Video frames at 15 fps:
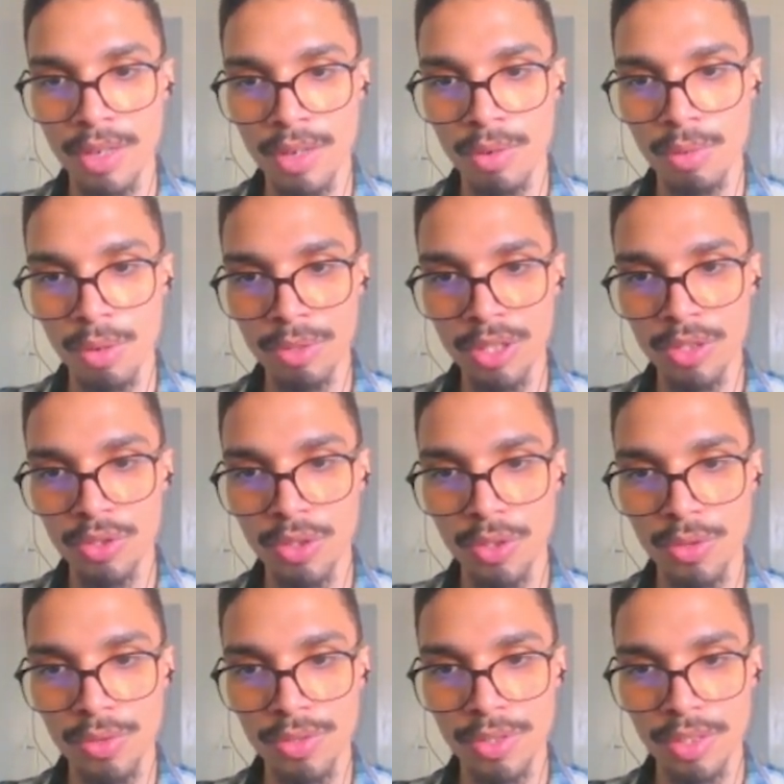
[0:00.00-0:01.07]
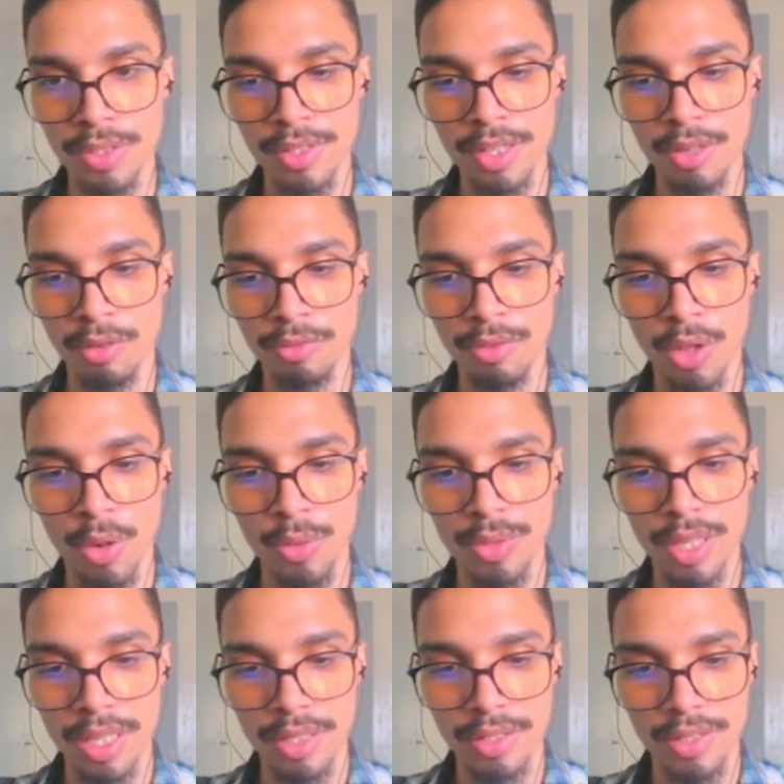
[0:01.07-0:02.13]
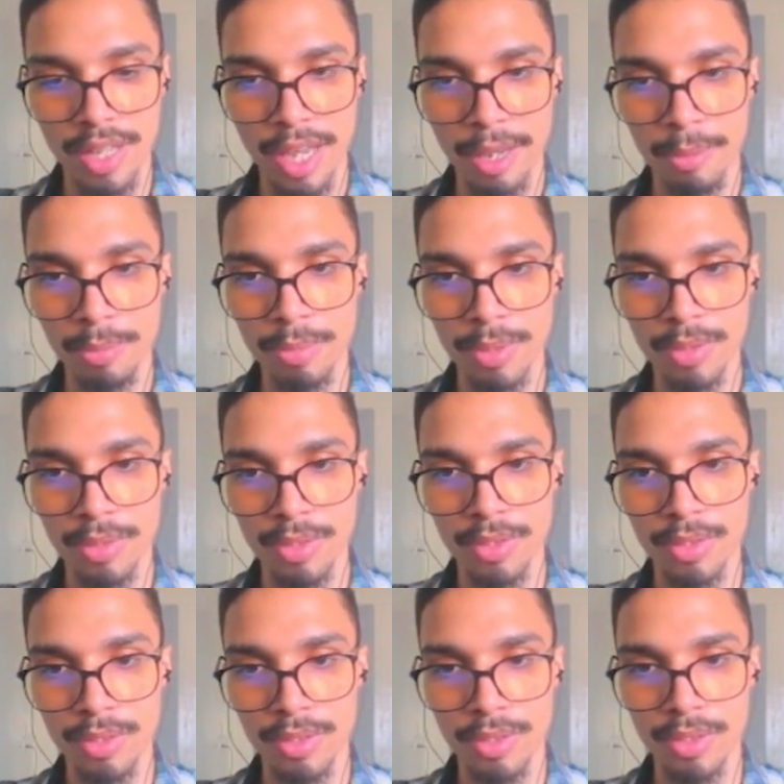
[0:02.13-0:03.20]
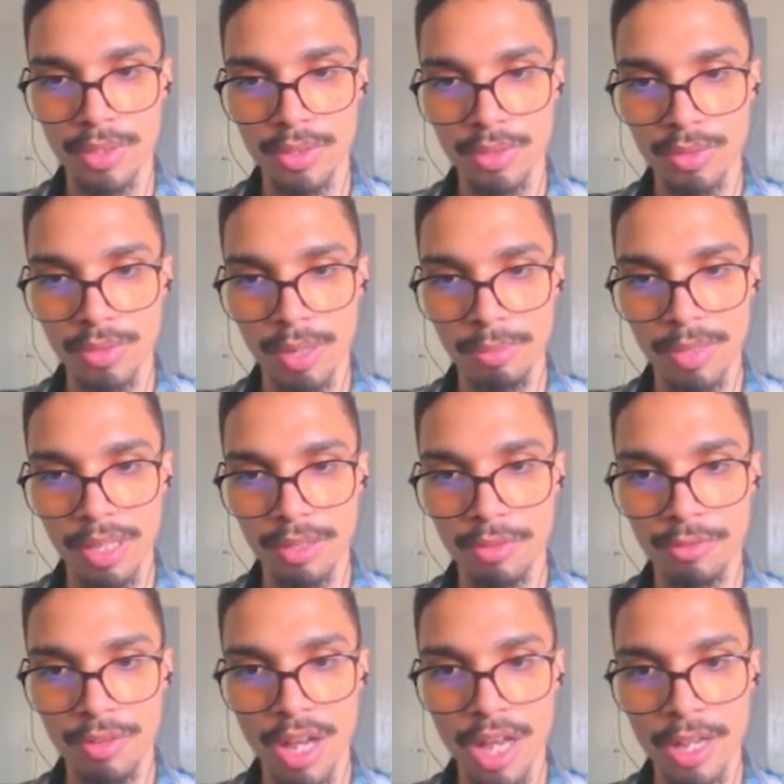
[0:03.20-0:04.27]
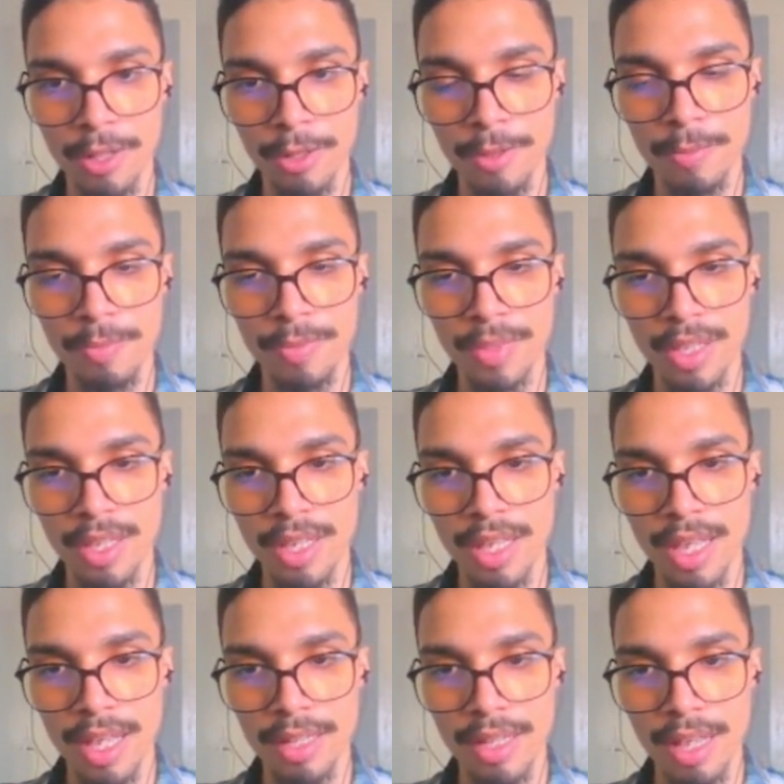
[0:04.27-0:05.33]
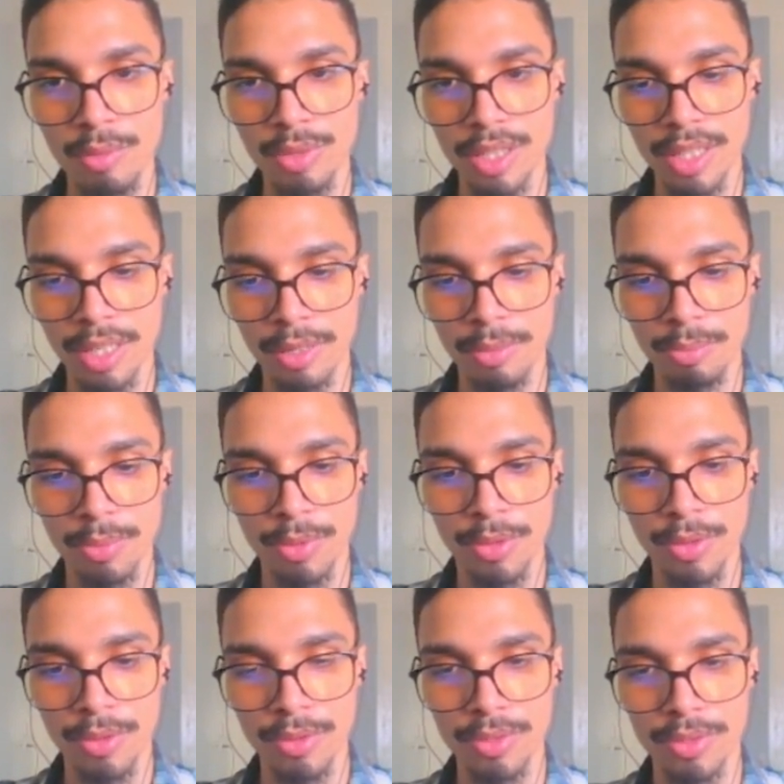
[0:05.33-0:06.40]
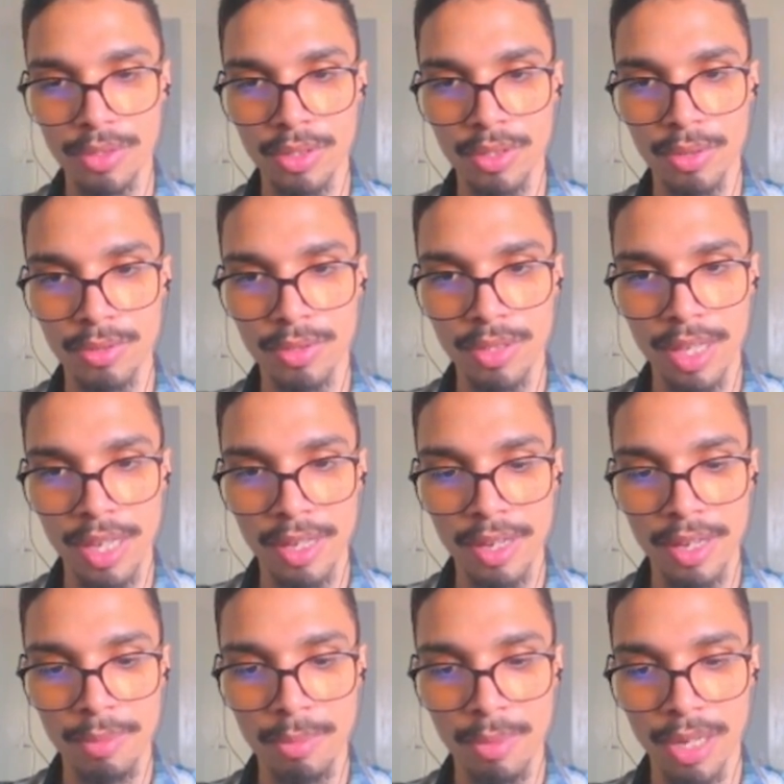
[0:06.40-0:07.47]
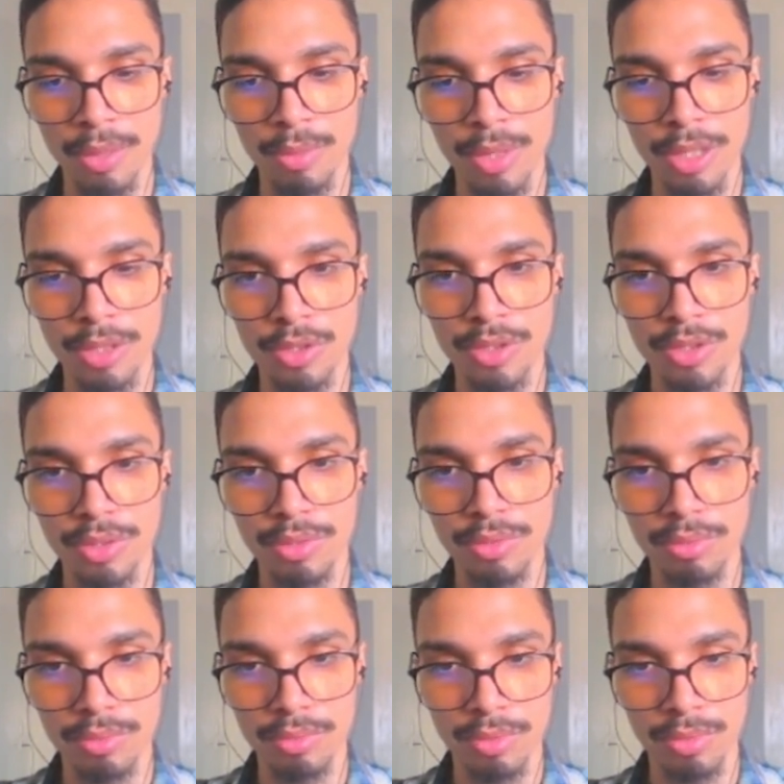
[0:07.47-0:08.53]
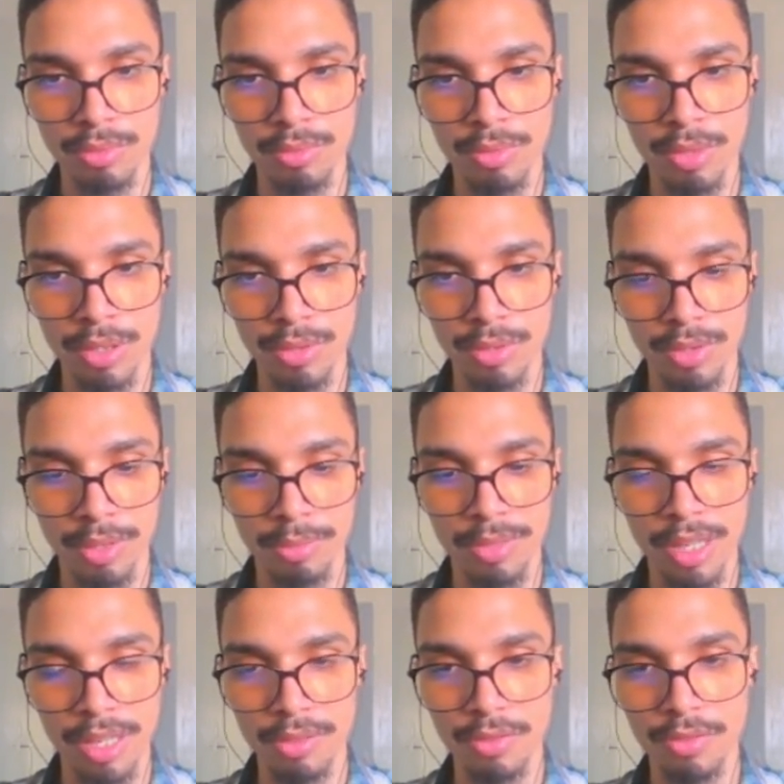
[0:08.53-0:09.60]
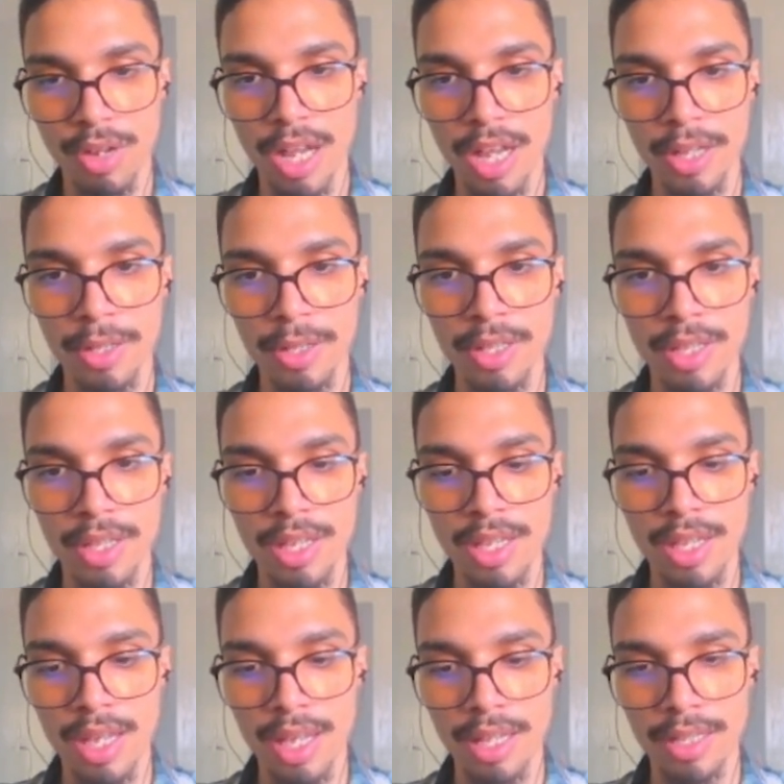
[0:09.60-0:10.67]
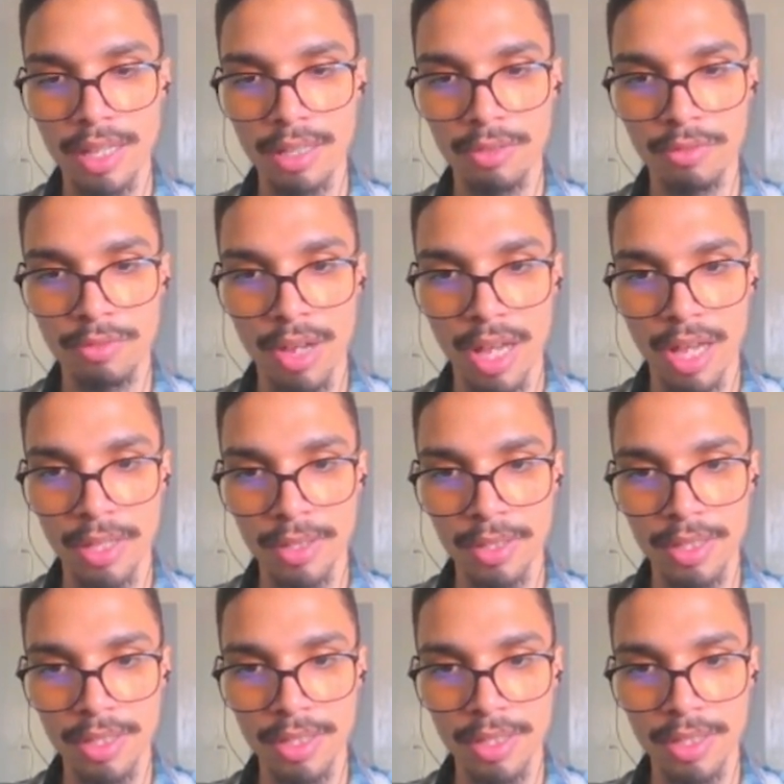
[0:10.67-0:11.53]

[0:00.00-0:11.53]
What we need to use instead of load is damp to update the file, and then we can put the data by which we want to update the file, and then the file,